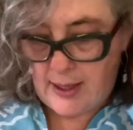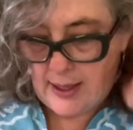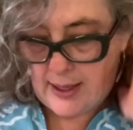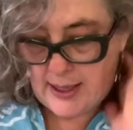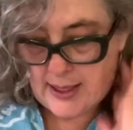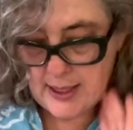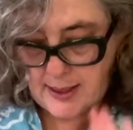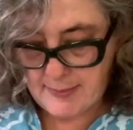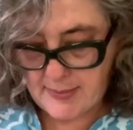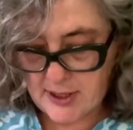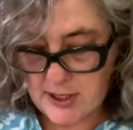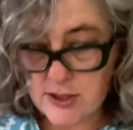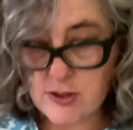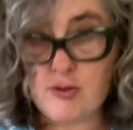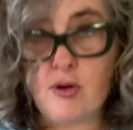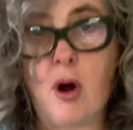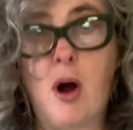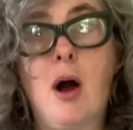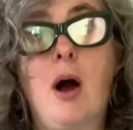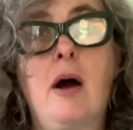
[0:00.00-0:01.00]
I'm gonna
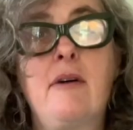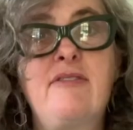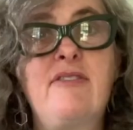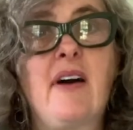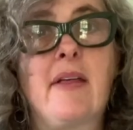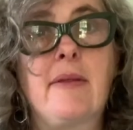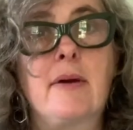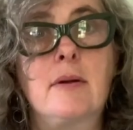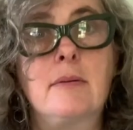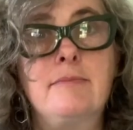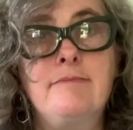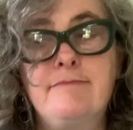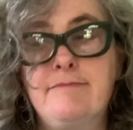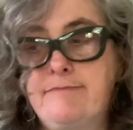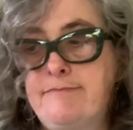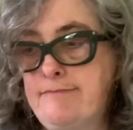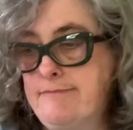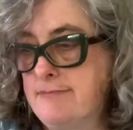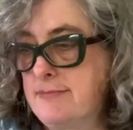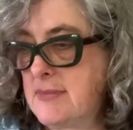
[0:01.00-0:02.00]
draw a feather.
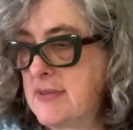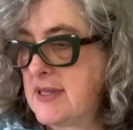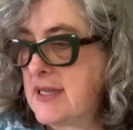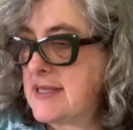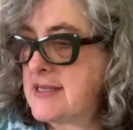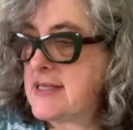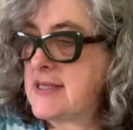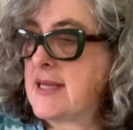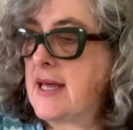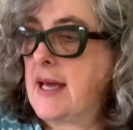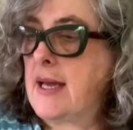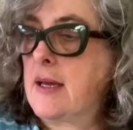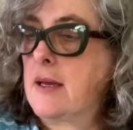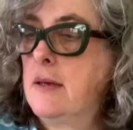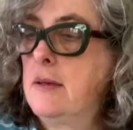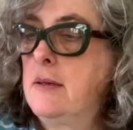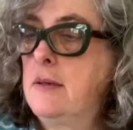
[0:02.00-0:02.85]
Let's think.